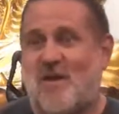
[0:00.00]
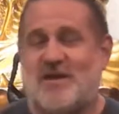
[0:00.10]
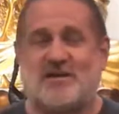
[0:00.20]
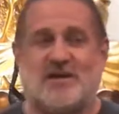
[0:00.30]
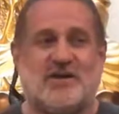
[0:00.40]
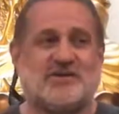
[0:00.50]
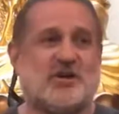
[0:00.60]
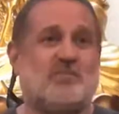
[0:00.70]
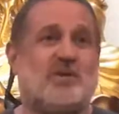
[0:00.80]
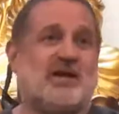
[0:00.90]

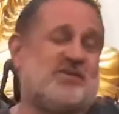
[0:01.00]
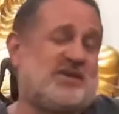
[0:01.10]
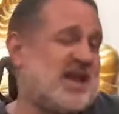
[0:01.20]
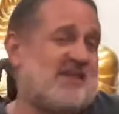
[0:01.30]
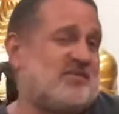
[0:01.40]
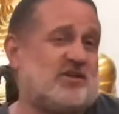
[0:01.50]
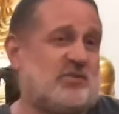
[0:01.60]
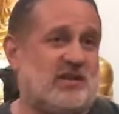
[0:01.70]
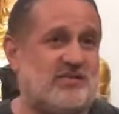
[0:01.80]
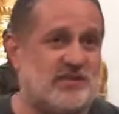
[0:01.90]
But you can have
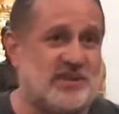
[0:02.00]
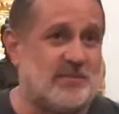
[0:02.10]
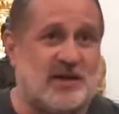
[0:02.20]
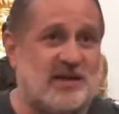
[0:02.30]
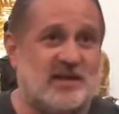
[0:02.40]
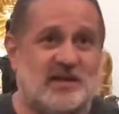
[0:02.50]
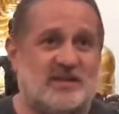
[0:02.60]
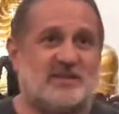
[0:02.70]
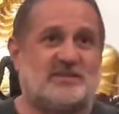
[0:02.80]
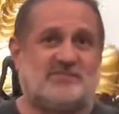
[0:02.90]
goodwill for somebody.
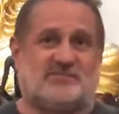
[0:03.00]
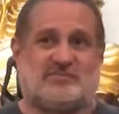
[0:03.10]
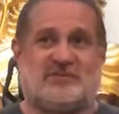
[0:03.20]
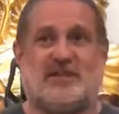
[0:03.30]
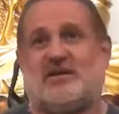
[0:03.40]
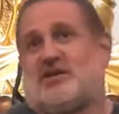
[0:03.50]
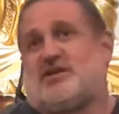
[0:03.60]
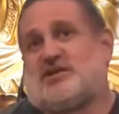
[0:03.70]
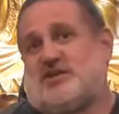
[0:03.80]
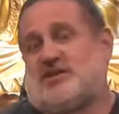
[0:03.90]

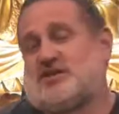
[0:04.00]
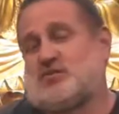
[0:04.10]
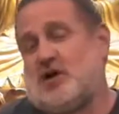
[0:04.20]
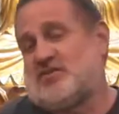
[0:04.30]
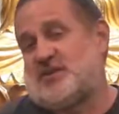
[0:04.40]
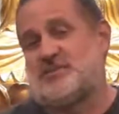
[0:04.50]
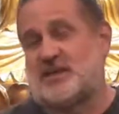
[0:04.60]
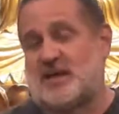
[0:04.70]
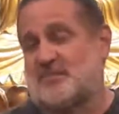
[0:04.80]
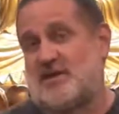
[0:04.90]
You could just want them to
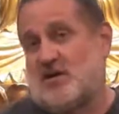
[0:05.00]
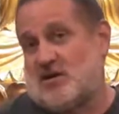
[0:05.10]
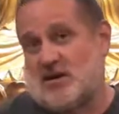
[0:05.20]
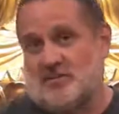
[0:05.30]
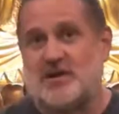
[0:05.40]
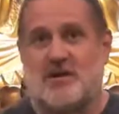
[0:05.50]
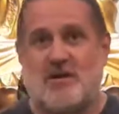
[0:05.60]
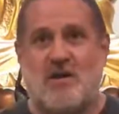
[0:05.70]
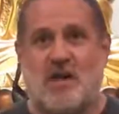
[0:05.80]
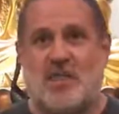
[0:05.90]
not be harmed.
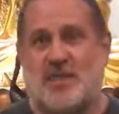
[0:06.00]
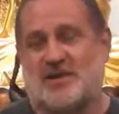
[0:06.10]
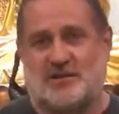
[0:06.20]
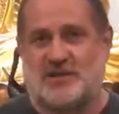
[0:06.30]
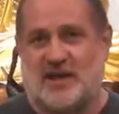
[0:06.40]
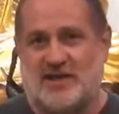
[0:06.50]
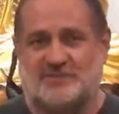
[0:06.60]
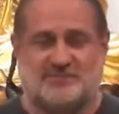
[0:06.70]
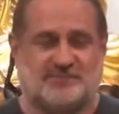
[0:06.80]
That's okay.